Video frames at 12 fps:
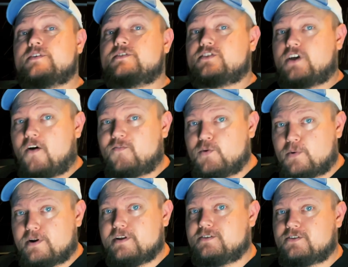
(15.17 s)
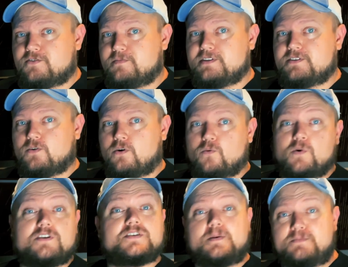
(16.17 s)
software instruments, or
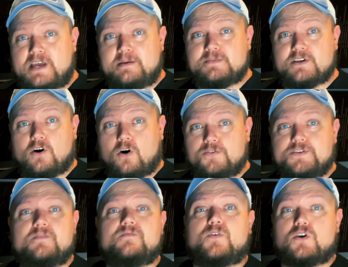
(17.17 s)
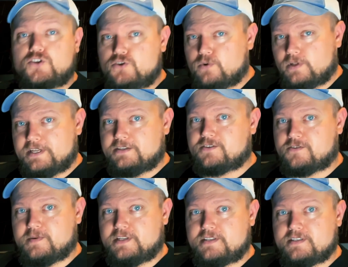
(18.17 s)
what are sometimes called virtual
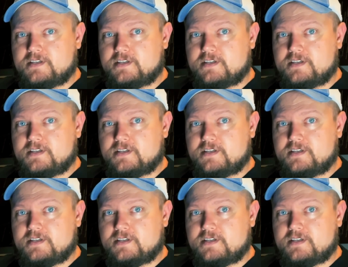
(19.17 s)
instruments.